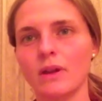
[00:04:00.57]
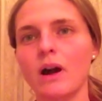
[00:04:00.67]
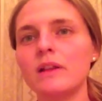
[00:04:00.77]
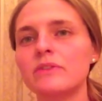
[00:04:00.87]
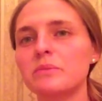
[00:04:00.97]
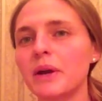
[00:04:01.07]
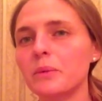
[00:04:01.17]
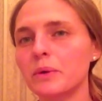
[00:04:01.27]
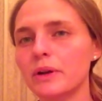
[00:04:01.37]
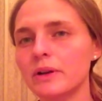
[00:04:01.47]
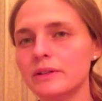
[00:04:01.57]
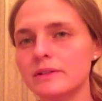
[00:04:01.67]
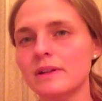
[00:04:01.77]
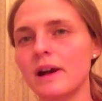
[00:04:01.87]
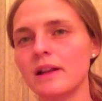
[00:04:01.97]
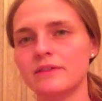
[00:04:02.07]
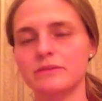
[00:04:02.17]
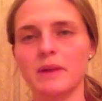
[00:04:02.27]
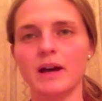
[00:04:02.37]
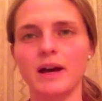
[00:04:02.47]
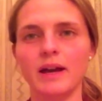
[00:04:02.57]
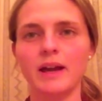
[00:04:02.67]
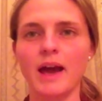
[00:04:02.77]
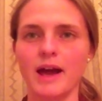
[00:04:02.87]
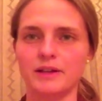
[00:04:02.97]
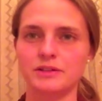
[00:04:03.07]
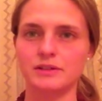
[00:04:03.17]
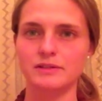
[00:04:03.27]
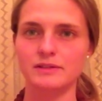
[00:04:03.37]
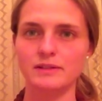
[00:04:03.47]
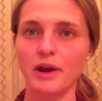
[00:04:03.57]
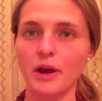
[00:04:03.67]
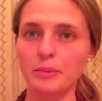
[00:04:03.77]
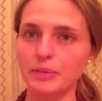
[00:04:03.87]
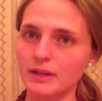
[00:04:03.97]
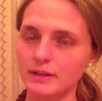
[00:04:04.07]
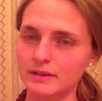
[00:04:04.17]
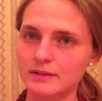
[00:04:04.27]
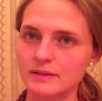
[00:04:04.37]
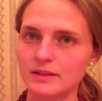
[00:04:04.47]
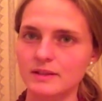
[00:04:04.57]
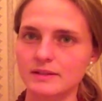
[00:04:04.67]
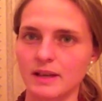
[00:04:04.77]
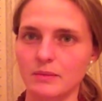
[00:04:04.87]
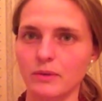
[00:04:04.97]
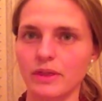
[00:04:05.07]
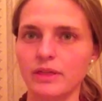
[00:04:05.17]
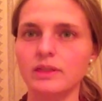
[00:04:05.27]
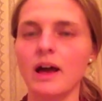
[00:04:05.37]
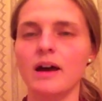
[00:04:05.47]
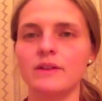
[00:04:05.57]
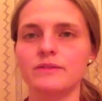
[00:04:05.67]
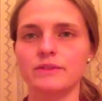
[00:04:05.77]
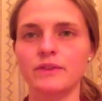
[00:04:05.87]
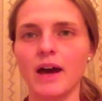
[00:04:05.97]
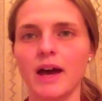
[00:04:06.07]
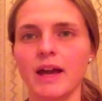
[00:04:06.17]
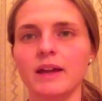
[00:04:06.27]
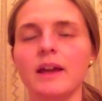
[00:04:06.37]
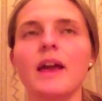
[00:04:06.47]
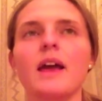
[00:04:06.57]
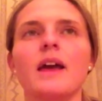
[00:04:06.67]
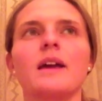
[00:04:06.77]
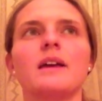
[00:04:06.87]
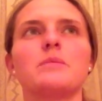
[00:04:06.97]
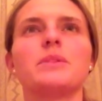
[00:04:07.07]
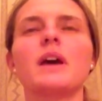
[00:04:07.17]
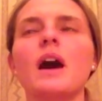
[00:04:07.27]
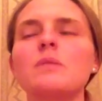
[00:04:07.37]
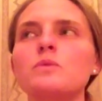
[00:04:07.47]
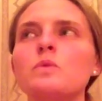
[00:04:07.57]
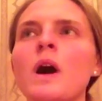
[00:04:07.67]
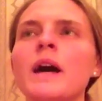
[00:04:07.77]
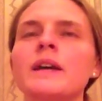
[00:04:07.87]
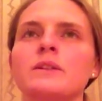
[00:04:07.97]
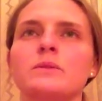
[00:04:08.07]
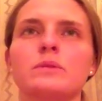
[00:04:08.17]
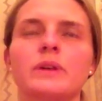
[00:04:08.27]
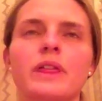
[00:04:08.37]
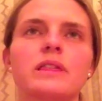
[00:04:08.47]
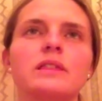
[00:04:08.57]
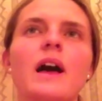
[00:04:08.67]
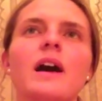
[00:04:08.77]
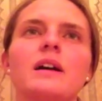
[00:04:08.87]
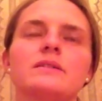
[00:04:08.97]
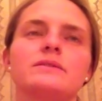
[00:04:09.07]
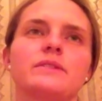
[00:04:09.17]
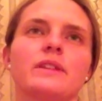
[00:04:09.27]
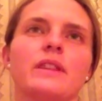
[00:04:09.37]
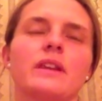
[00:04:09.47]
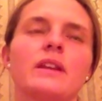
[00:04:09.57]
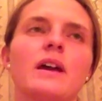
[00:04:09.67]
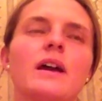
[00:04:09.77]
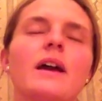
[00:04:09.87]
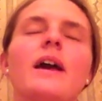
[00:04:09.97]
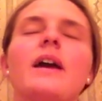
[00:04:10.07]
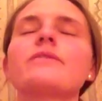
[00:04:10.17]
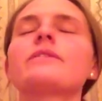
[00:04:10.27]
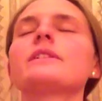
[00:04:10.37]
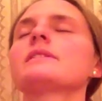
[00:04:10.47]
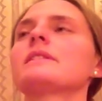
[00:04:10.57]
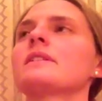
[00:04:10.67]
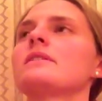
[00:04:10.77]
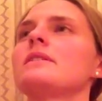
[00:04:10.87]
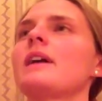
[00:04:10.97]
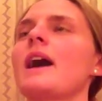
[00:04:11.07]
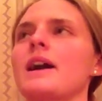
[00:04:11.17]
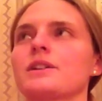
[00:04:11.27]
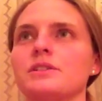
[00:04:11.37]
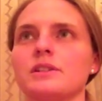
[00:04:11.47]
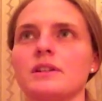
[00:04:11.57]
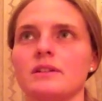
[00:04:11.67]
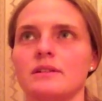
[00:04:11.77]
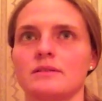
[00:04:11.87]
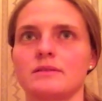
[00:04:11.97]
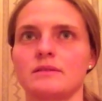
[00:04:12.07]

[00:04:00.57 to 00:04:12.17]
all of my words, all of my actions are peace. The same with love. If I become one with love, then every single action